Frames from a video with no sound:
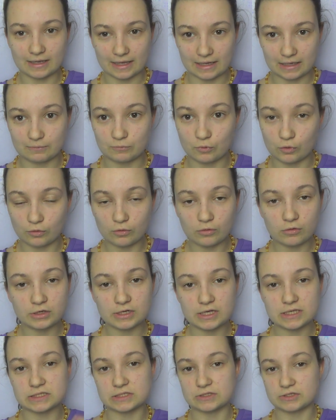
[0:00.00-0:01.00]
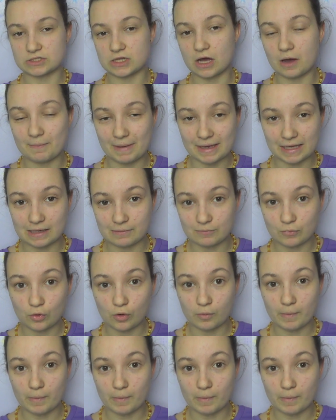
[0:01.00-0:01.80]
getting more orders and you start making more,